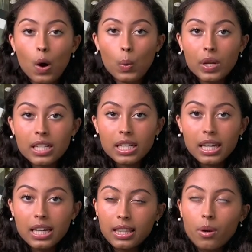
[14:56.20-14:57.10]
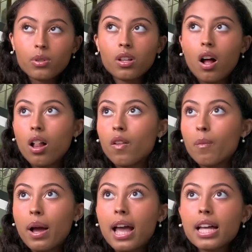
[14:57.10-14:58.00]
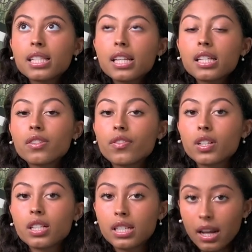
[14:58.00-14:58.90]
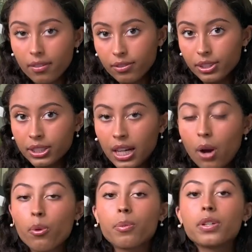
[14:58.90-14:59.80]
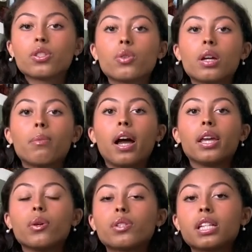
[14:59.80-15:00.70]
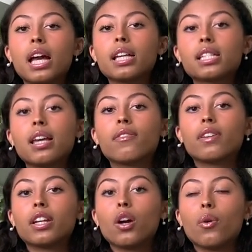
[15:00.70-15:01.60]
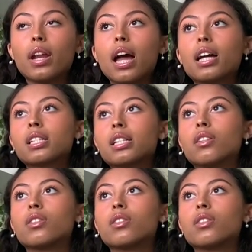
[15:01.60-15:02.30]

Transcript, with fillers: was it. That was all of my essays for Stanford. I will be doing my UC essay video next, and the